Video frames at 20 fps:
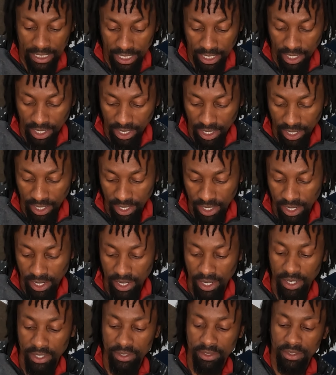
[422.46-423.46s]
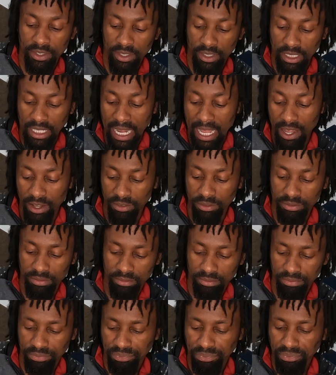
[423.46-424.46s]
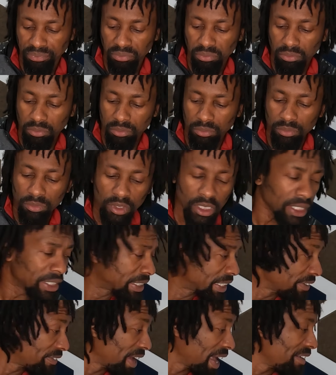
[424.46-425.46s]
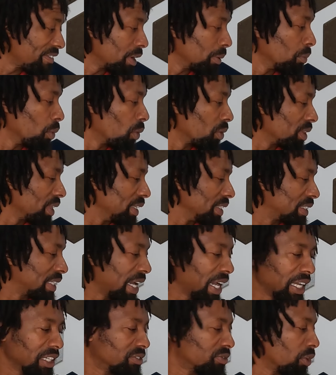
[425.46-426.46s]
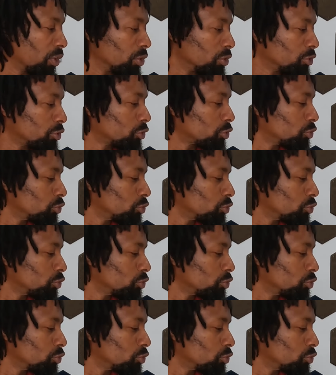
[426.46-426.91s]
Clown. Let's see if I have any more of these guys first.